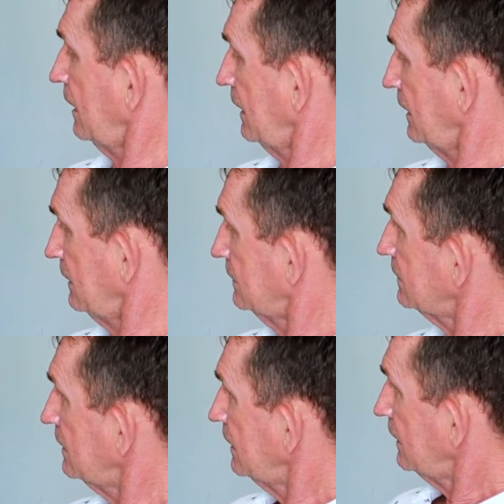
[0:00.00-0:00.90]
and
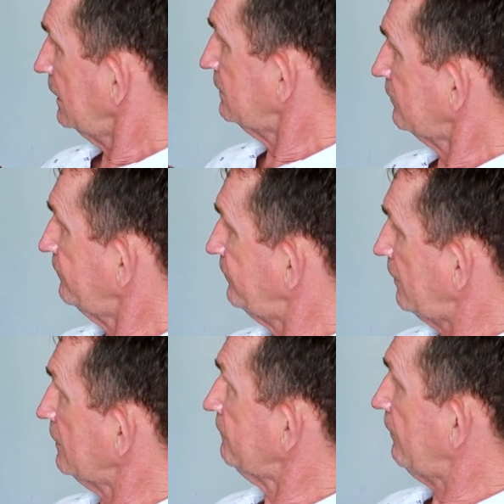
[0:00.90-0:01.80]
it's a
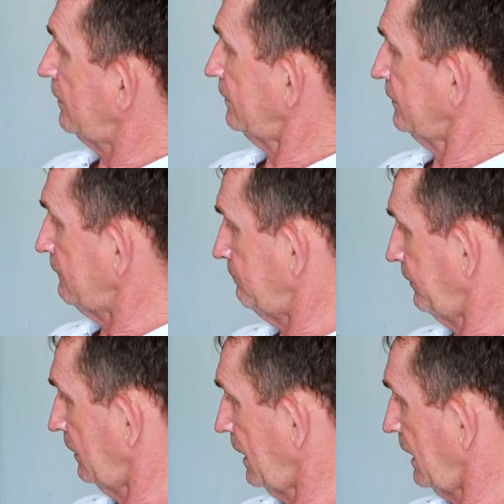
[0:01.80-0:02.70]
very, very
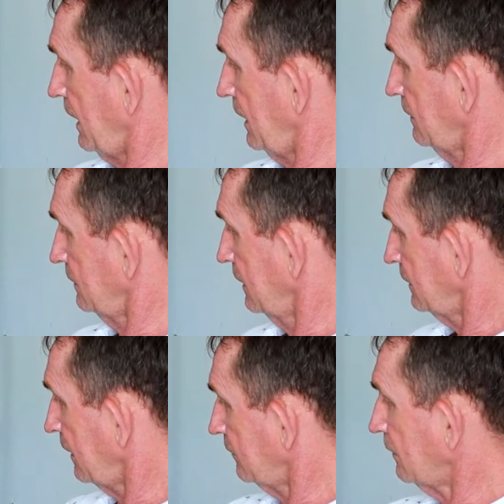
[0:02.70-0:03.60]
simple.
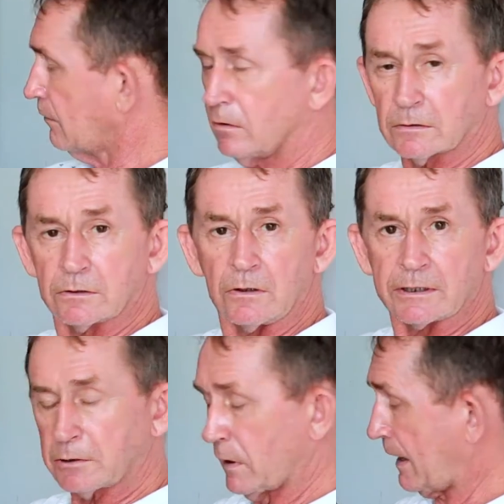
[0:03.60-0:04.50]
These are all
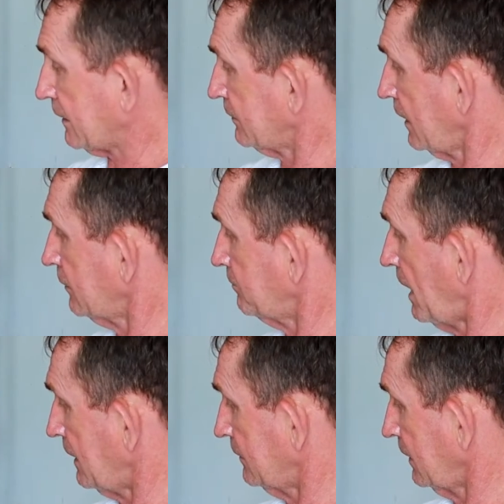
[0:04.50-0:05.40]
going to access
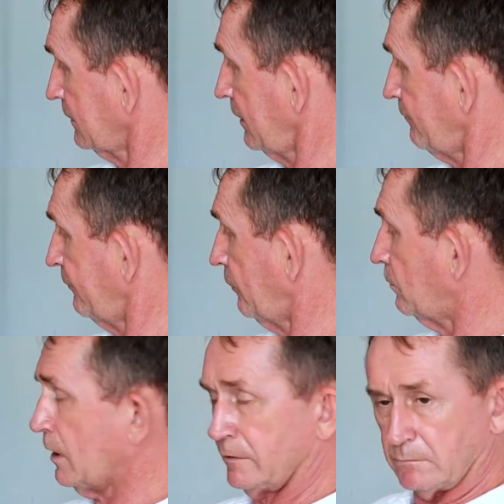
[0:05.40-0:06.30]
points except for
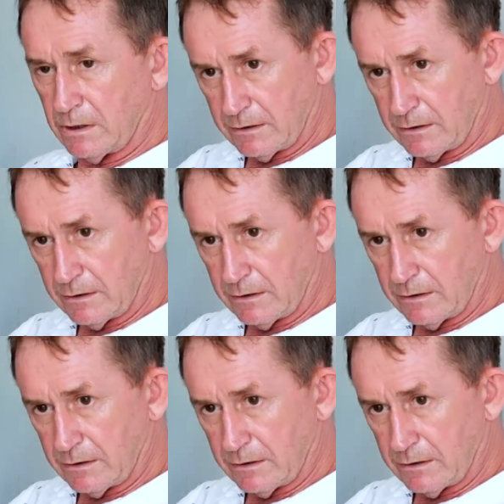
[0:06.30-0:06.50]
one.